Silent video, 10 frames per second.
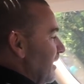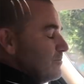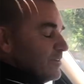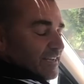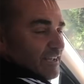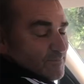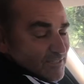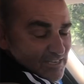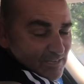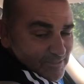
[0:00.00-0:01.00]
Maybe we can have
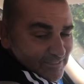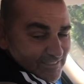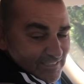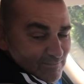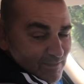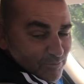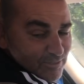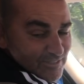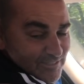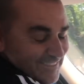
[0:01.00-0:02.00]
Mr. Amin give that
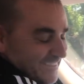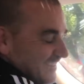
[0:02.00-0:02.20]
present.